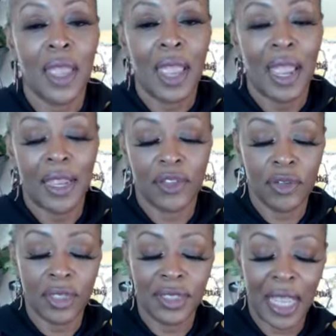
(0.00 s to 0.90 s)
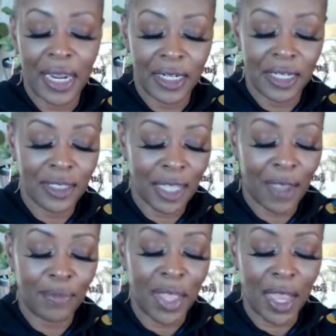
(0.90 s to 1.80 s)
And you can tighten this.
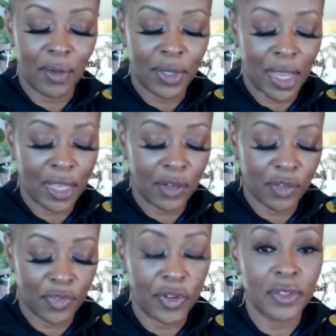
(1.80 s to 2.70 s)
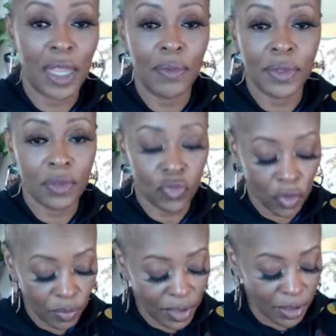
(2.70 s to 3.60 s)
I'm not, when I had it on the first time, it was
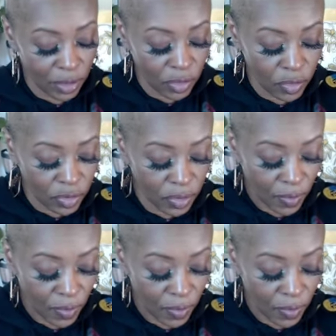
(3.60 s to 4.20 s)
roomy and loose.